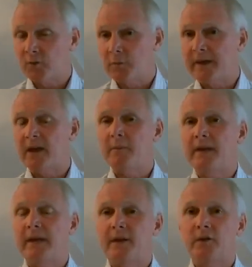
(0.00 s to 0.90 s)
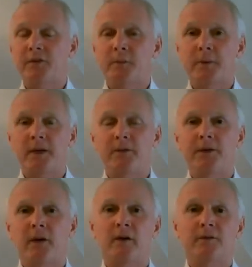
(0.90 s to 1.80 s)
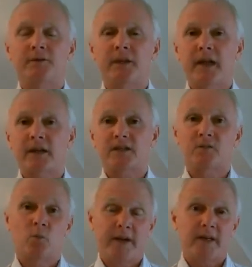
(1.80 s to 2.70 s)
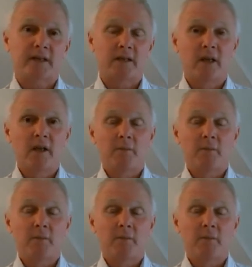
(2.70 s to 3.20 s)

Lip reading: that will be coming in over the period of the next weeks,